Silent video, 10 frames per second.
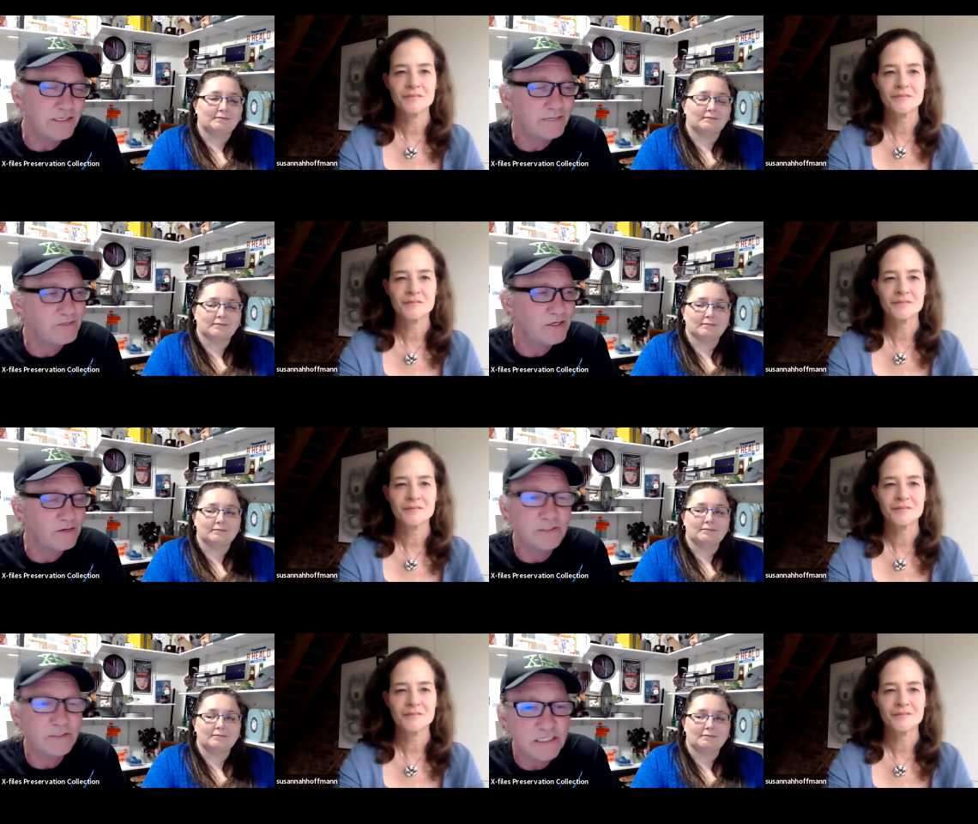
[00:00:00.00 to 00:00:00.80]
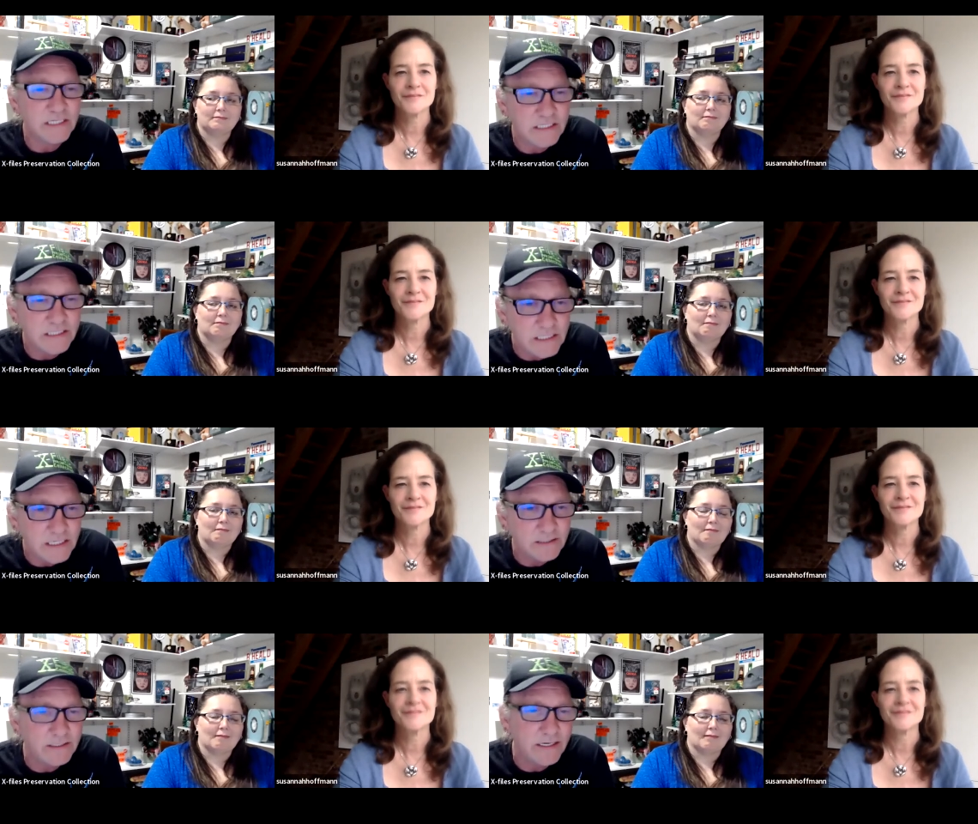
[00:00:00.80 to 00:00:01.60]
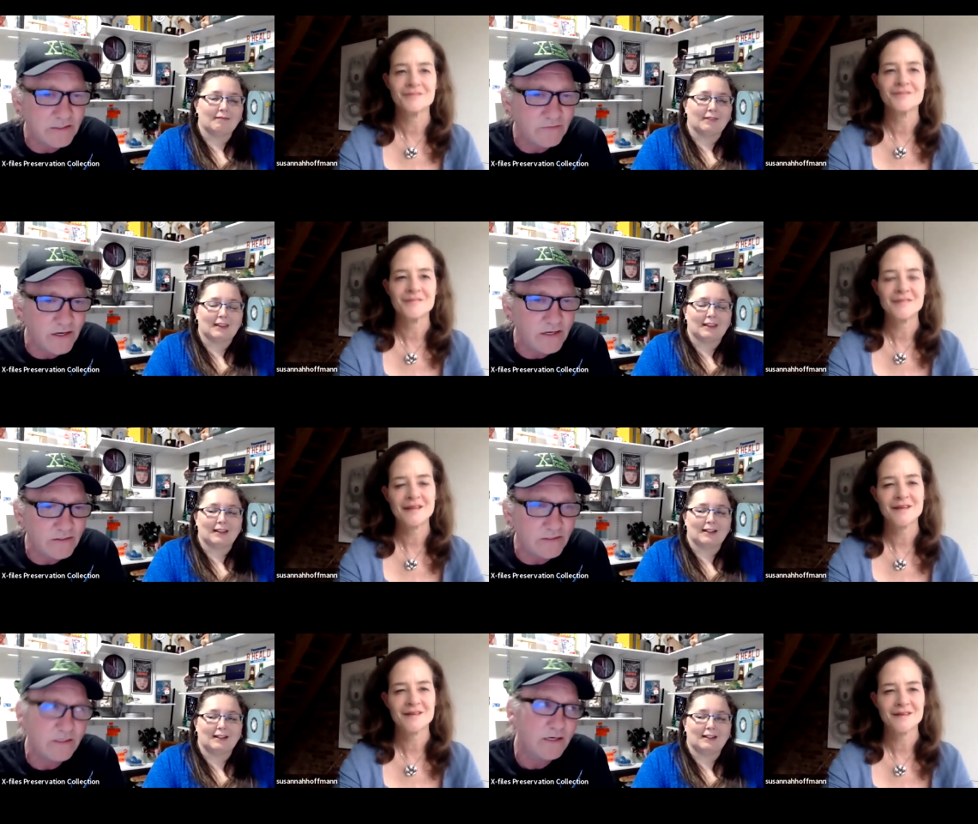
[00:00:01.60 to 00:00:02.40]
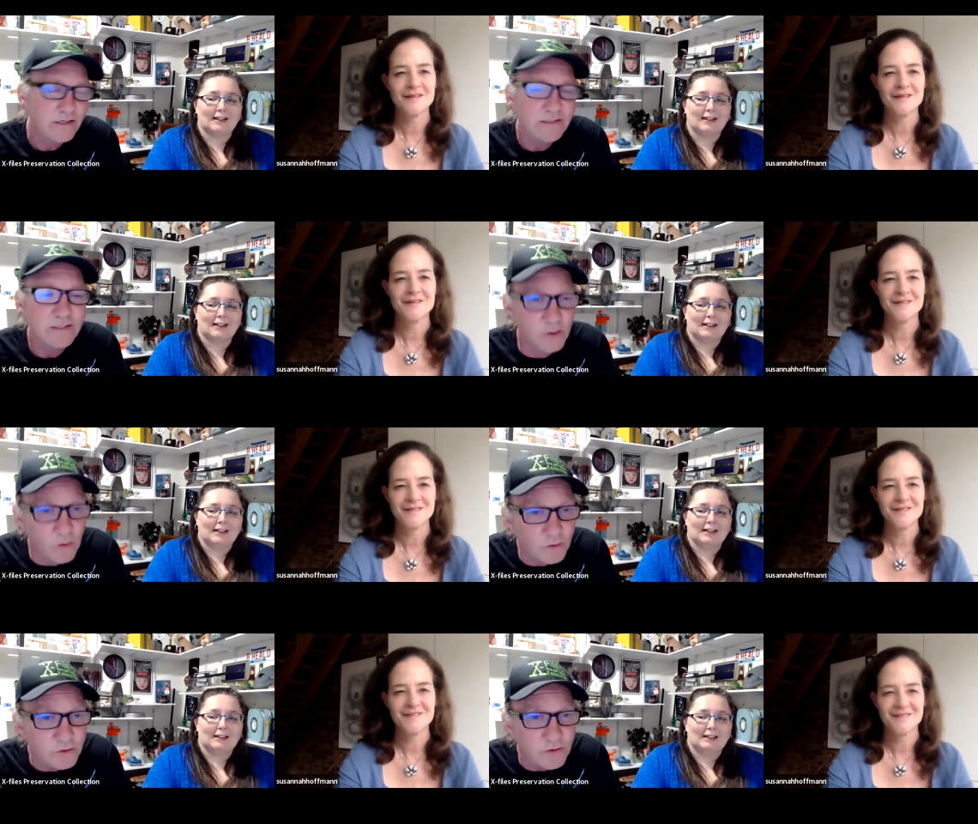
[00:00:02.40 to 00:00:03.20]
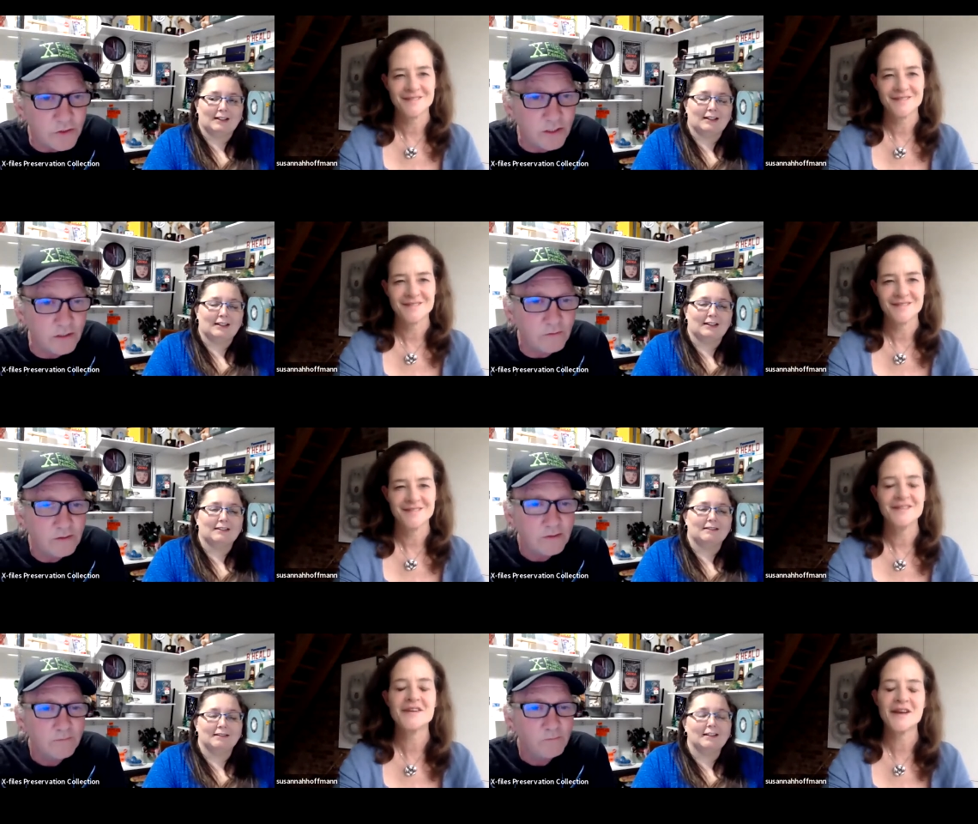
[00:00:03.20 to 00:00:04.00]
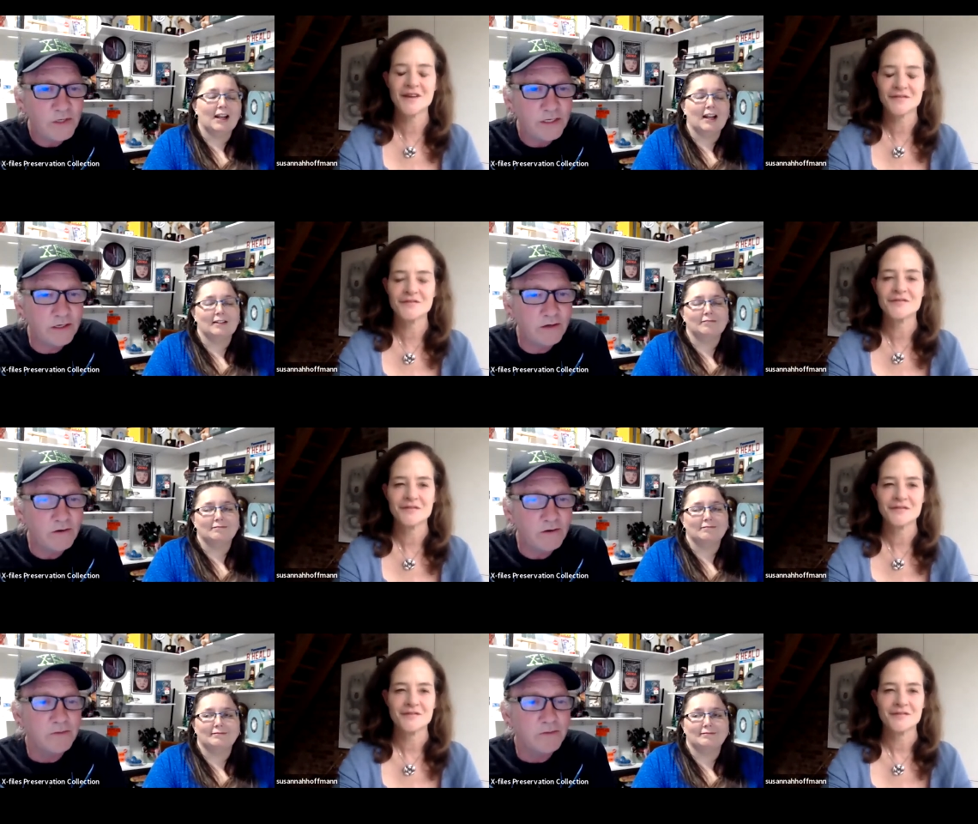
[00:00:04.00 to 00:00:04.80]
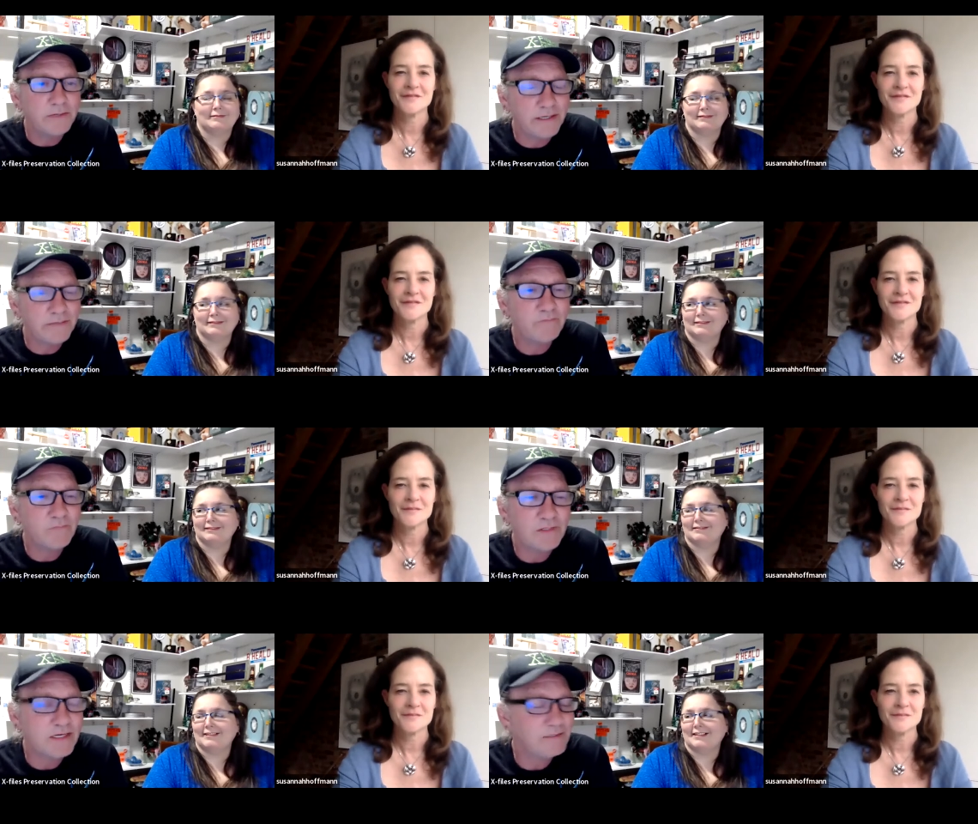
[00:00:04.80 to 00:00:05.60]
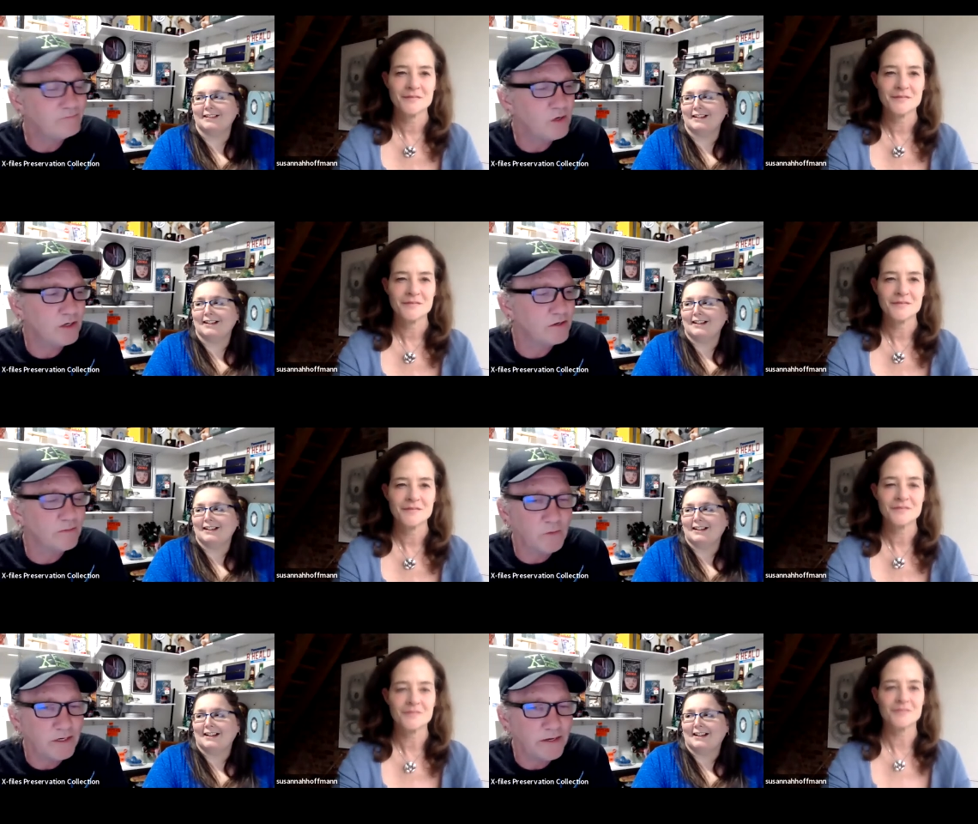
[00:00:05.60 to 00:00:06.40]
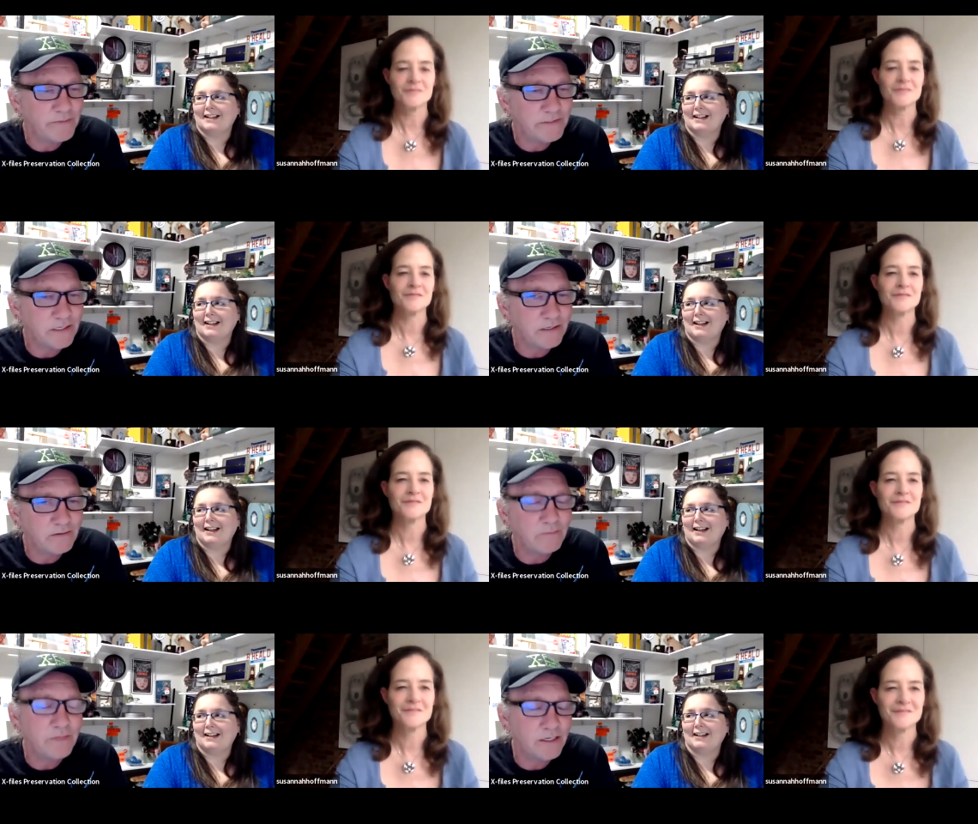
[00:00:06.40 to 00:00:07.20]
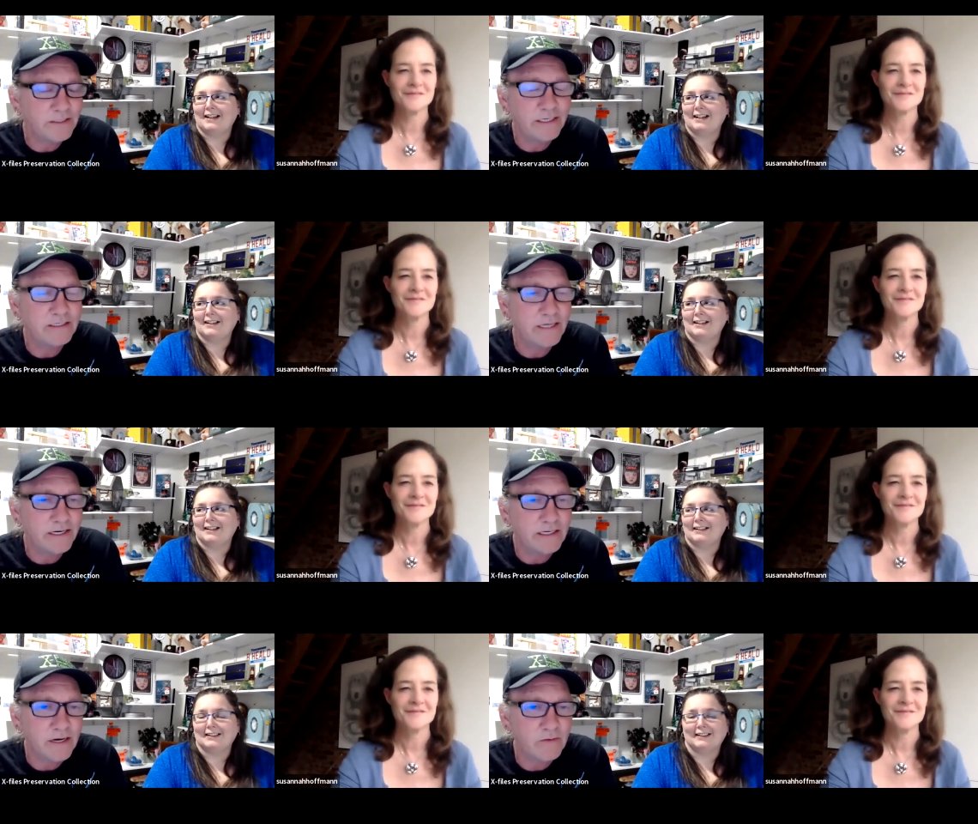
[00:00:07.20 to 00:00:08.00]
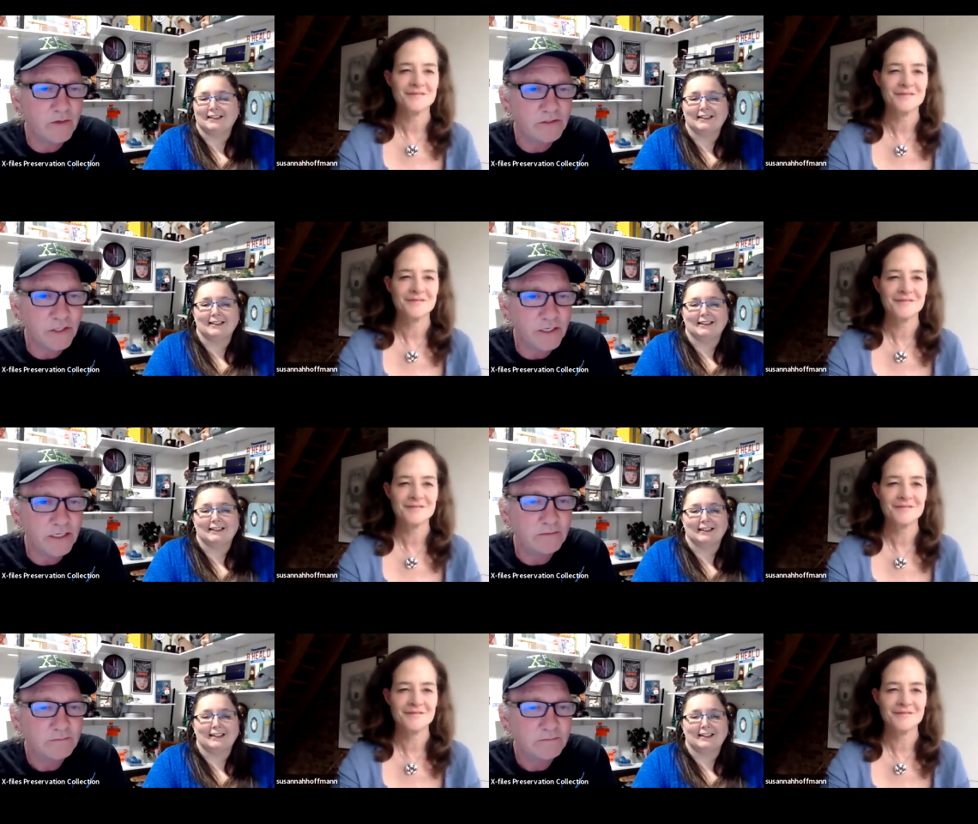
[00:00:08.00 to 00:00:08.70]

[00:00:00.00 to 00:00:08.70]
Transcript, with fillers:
Speaker 1: the, you know, she's 16, the X-Files is it's an older show, yeah. you know, but her number one episode, uh, Dad, can I watch Chinga?